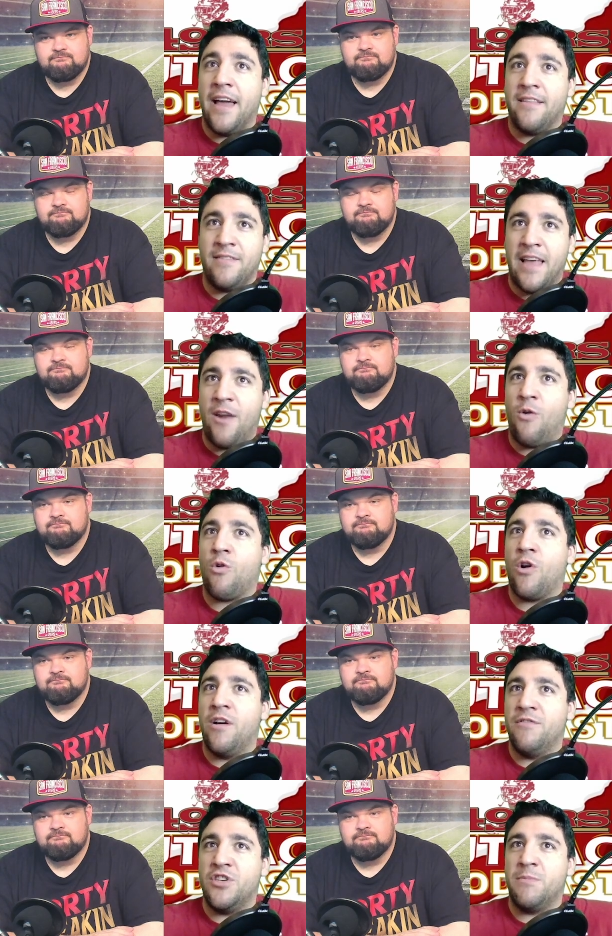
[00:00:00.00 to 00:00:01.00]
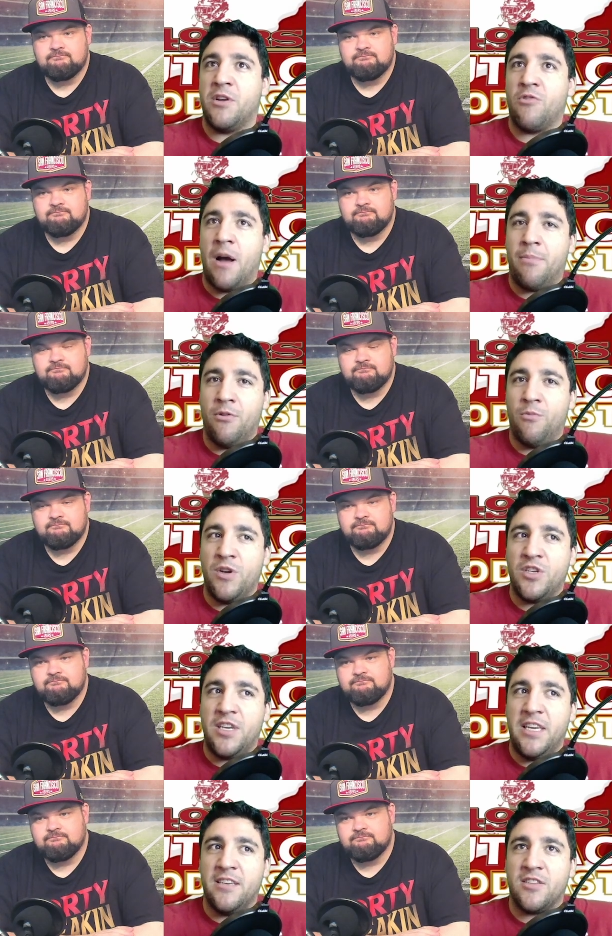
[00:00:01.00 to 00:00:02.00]
Speaker 1: that that aura of Jimmy Garoppolo, in
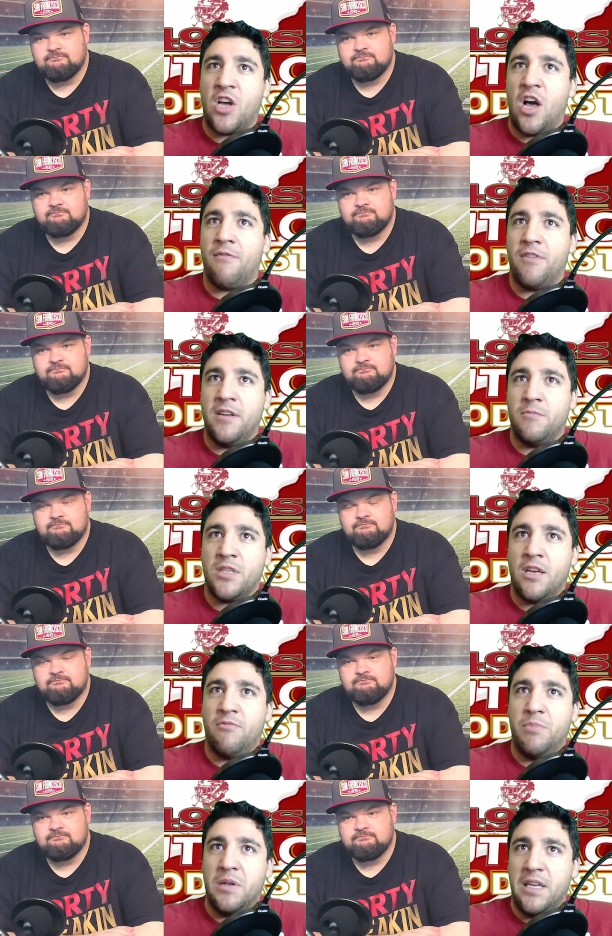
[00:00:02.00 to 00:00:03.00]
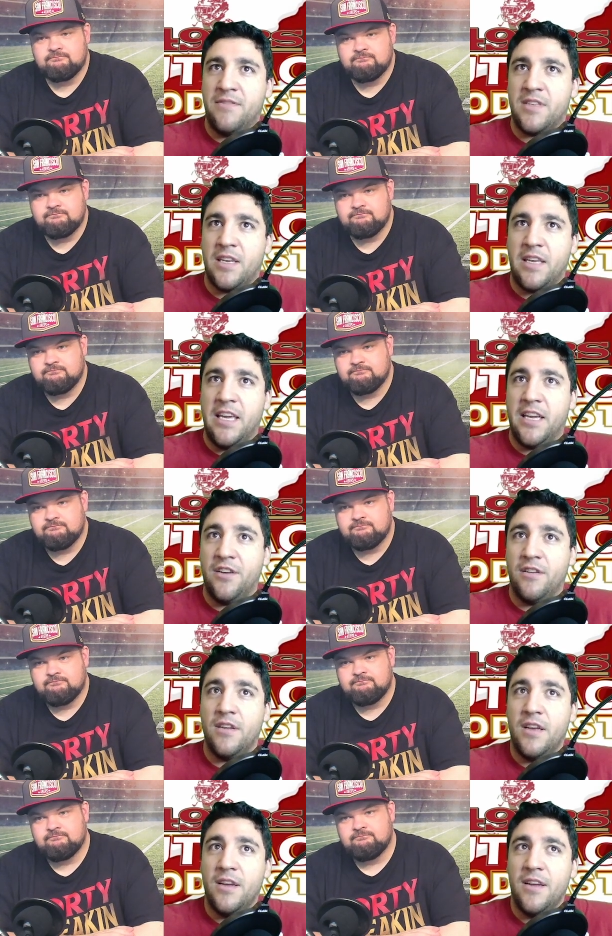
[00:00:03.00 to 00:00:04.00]
which he is confident in himself, believes that he
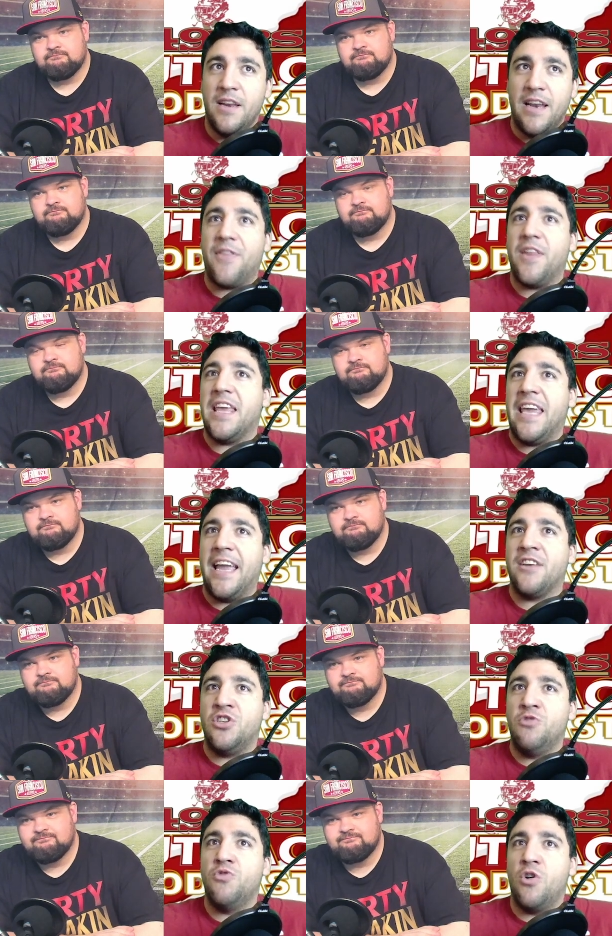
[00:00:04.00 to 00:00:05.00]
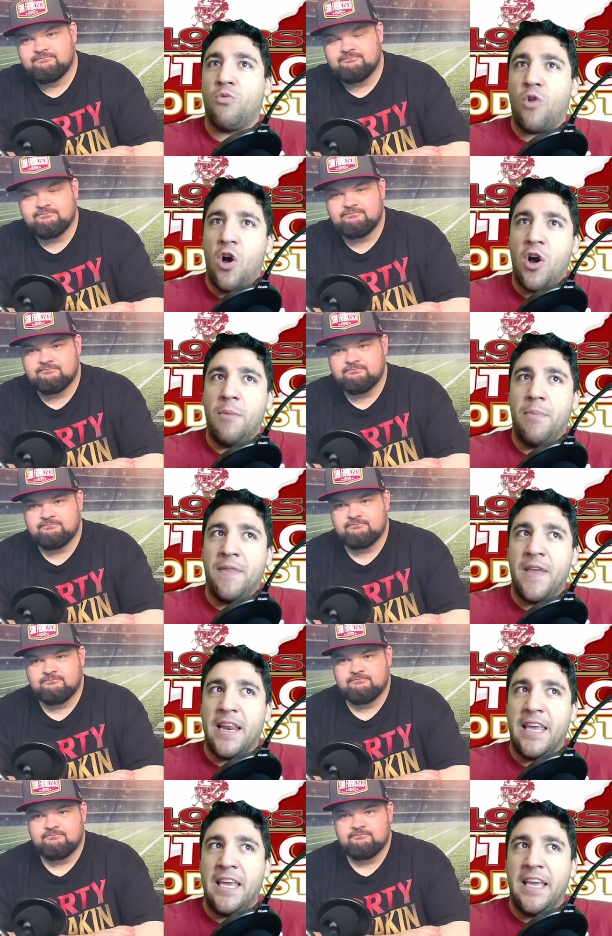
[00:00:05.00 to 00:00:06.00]
can not that he can't do no wrong, but
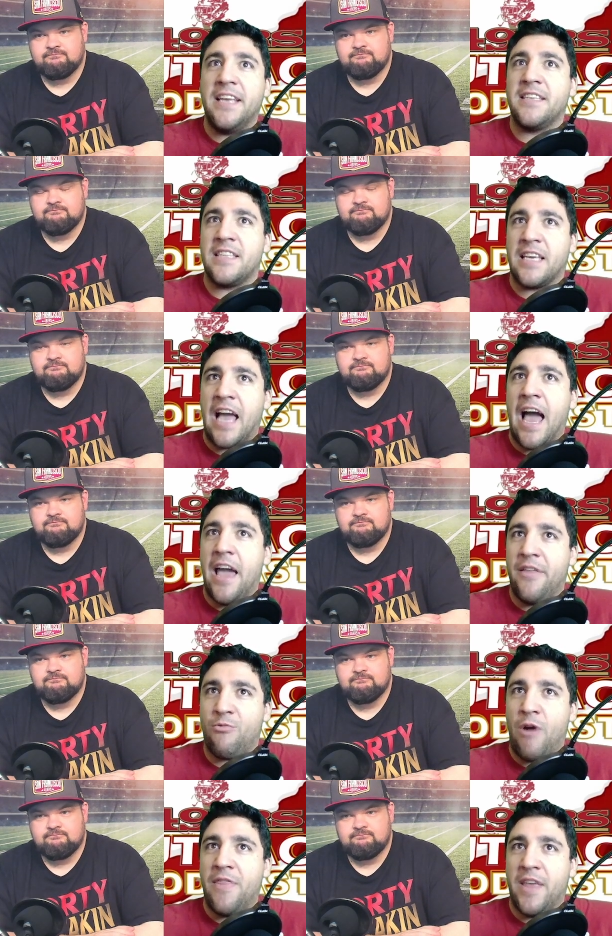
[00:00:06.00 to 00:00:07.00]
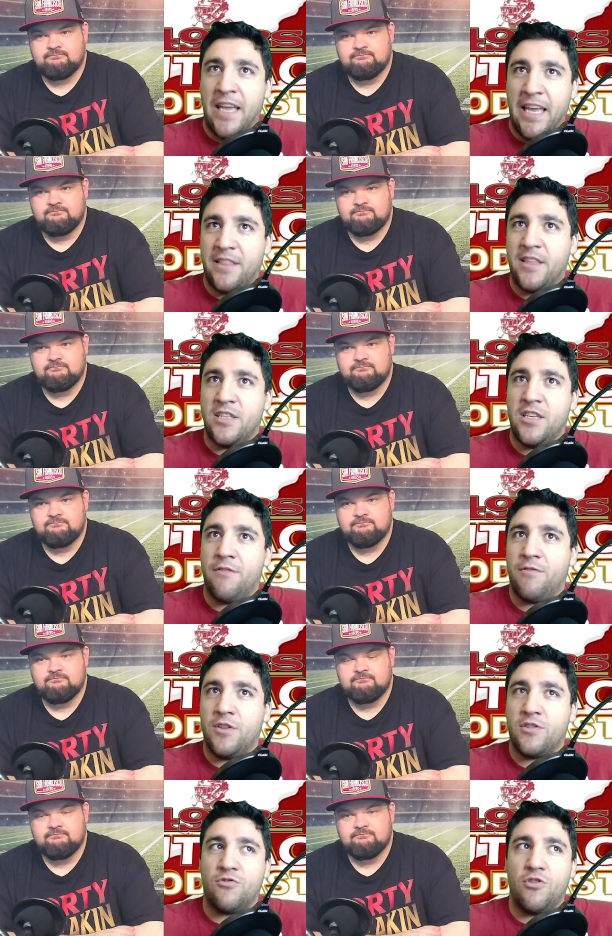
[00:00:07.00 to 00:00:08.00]
that he's the guy, right, that can get this done
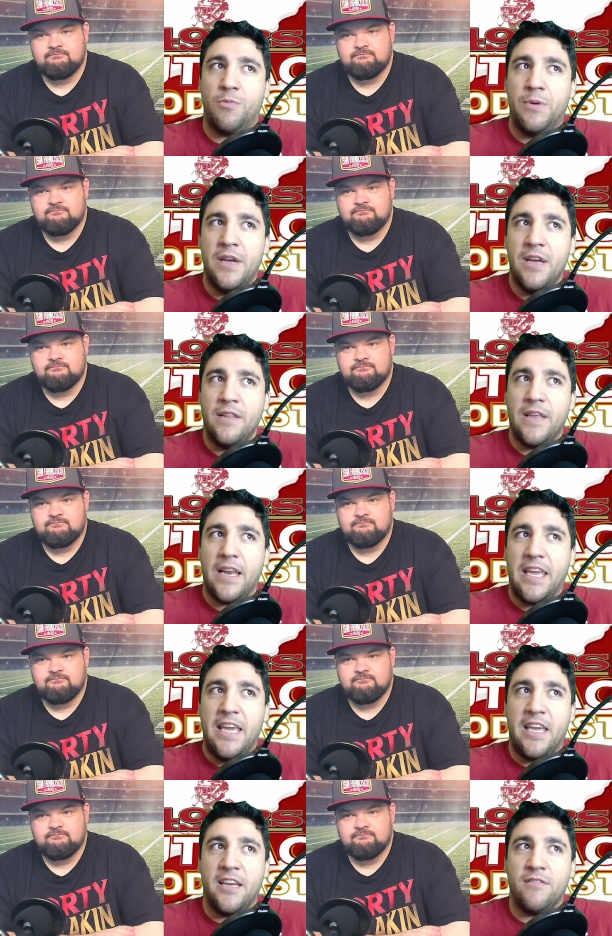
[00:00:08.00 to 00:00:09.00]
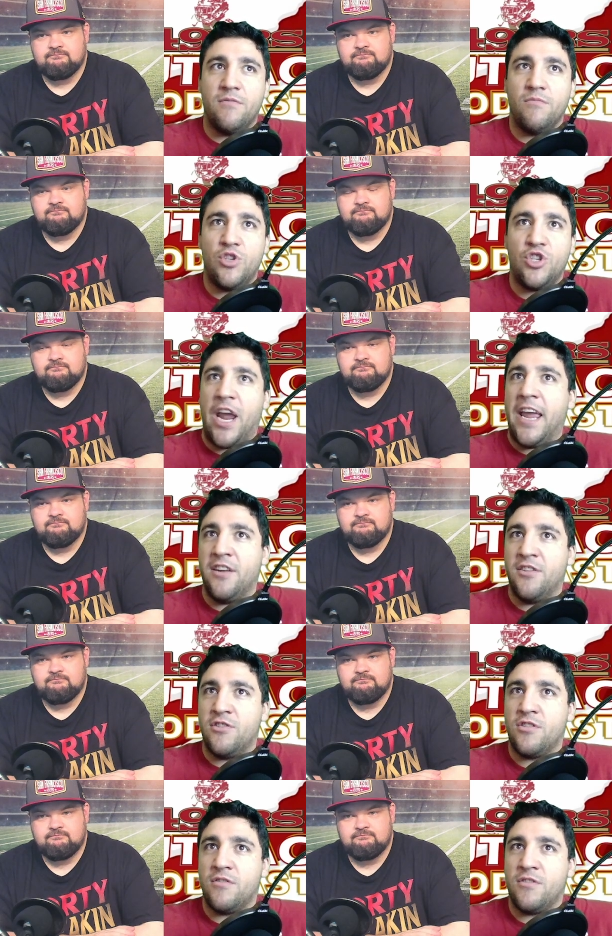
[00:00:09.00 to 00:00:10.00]
for this group, that he can
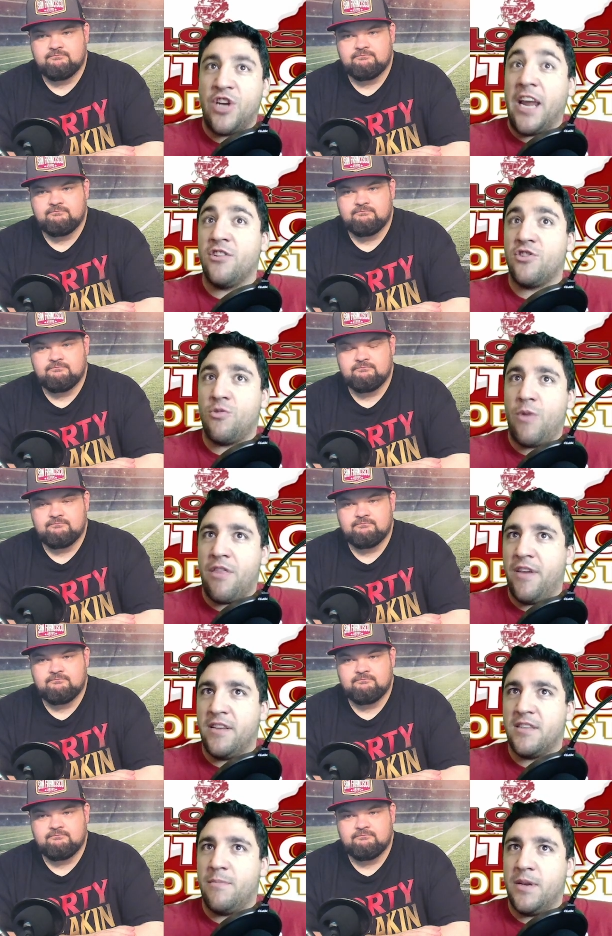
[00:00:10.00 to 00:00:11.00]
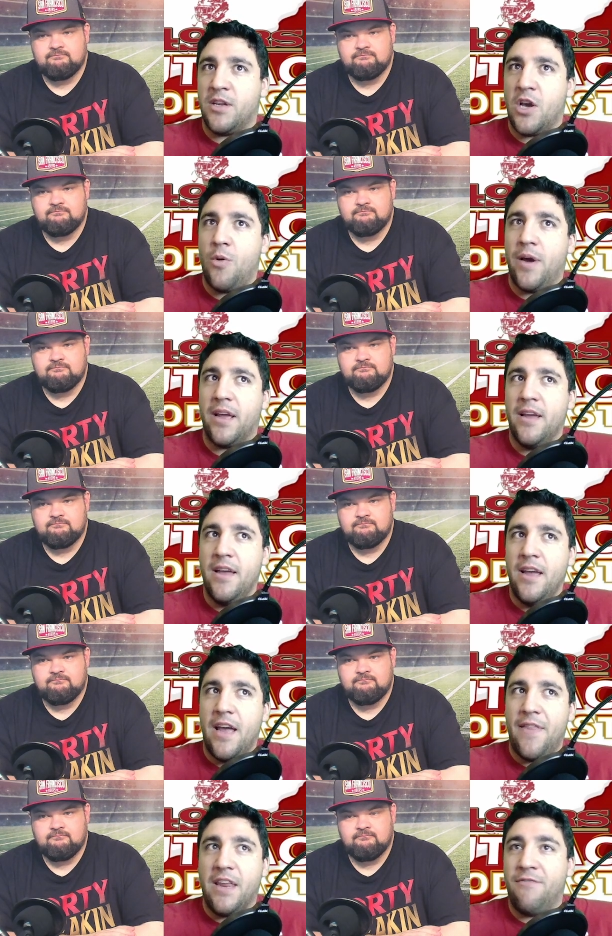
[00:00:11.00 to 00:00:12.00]
change change the way things have been going,
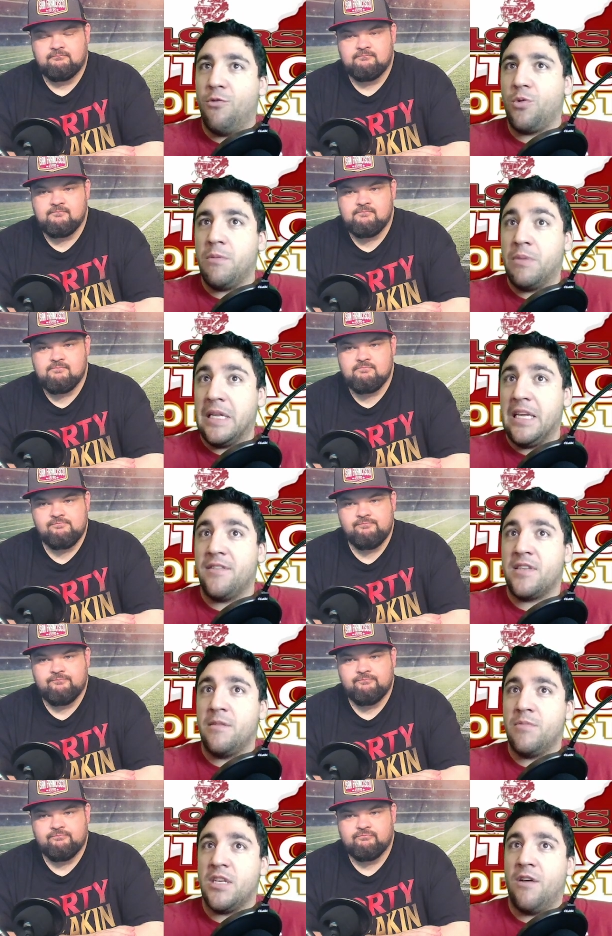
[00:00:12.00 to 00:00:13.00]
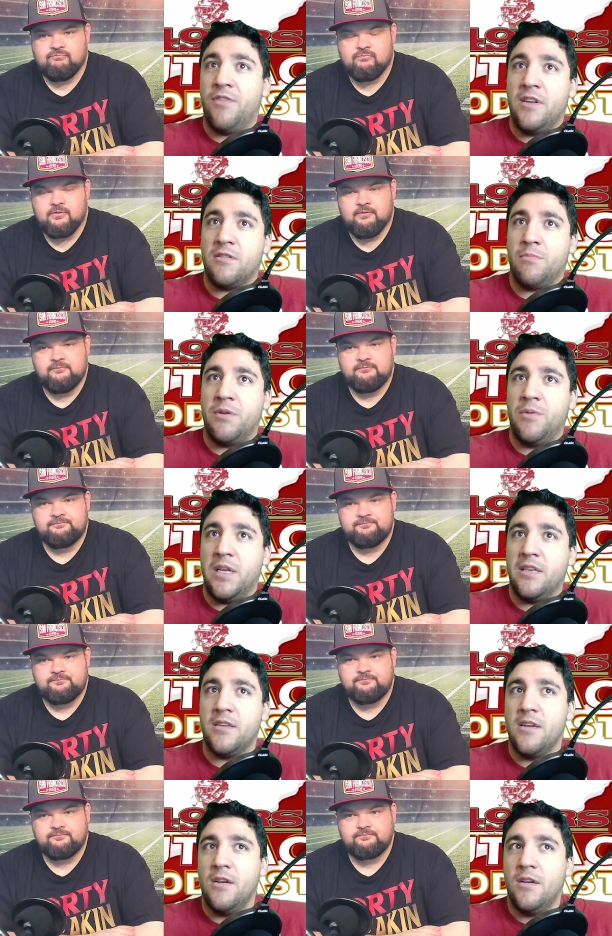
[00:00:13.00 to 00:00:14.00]
and that he fully believes in himself and his
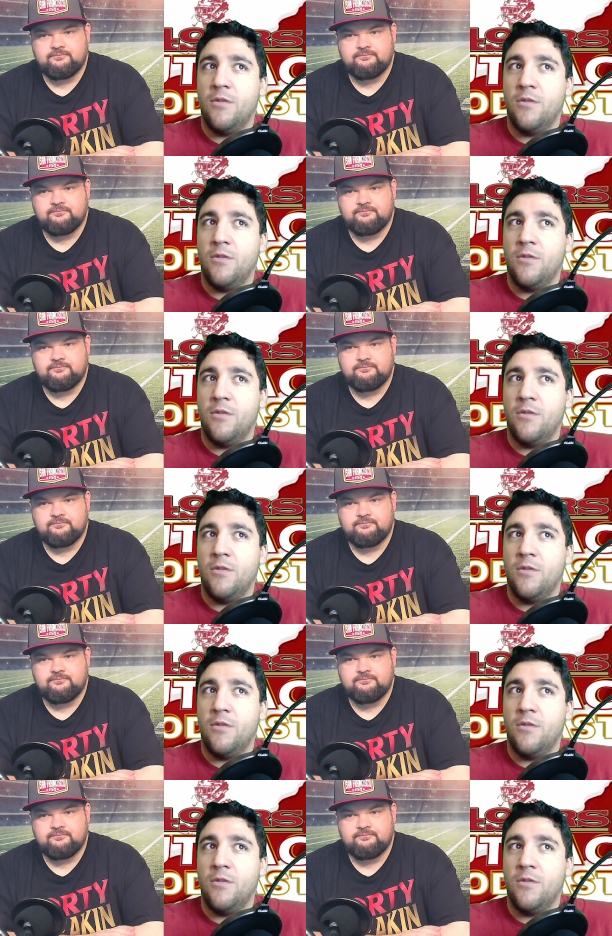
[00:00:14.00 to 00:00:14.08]
abilities.